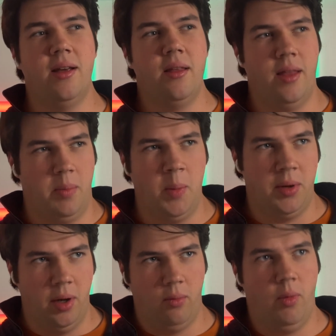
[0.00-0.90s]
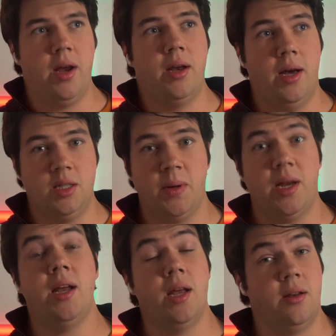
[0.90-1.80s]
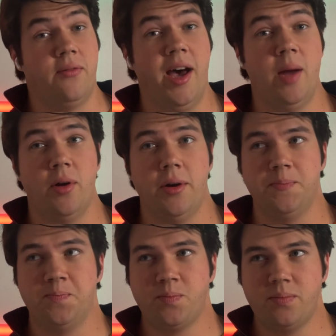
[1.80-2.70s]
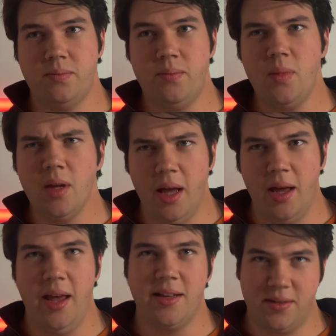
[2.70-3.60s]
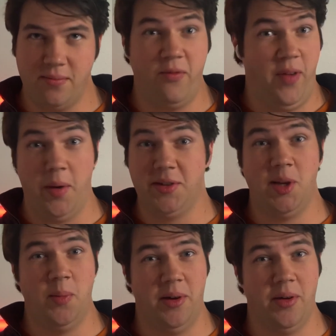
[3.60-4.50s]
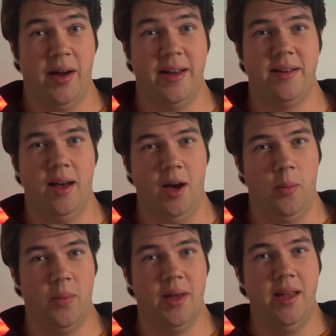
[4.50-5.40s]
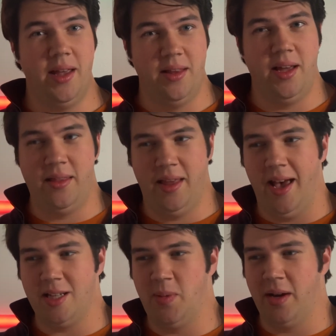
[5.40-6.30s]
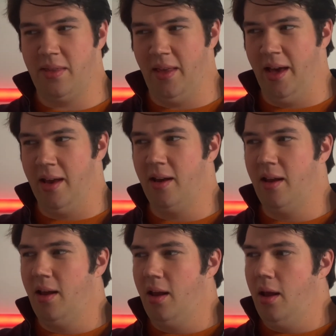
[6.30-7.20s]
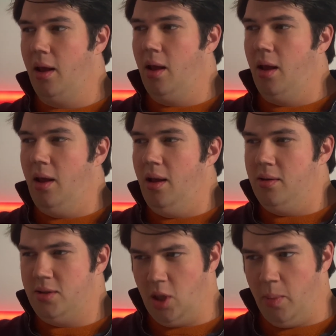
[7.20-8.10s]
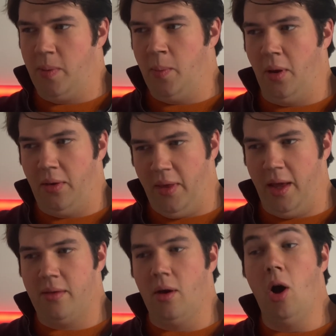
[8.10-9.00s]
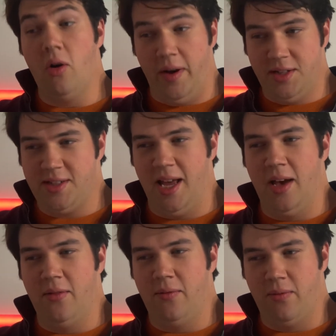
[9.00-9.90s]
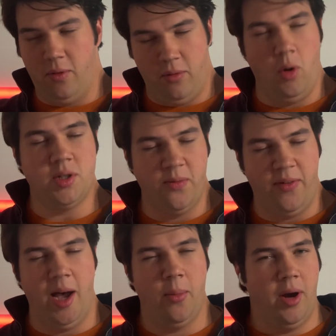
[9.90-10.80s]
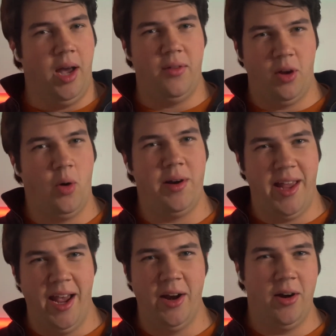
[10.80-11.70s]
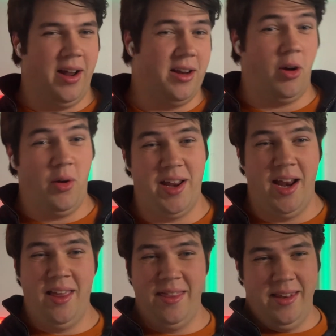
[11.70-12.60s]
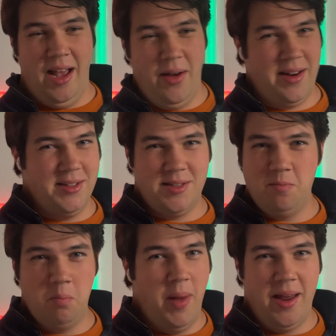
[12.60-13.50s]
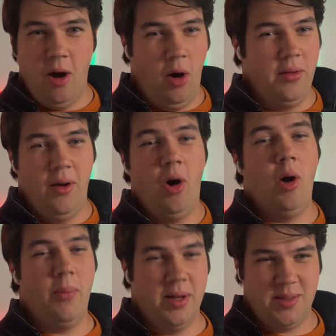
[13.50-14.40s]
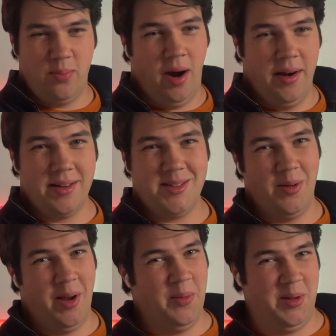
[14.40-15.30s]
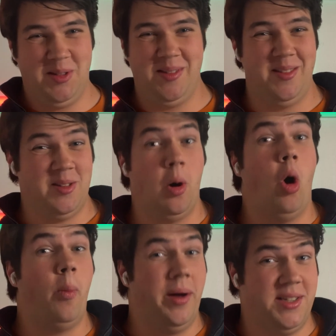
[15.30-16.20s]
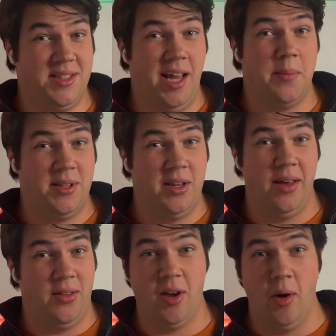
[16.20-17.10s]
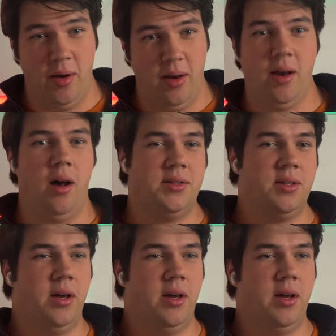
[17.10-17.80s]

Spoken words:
that people don't recognize. But getting into fiber, it's very similar, right? In the aspect that so many people think that, oh, if I just grow some fiber, I have a decorticator, I can decorticate it, and then now I can just make a whole bunch of products, right? But there's a whole bunch of steps that you have to go in, and it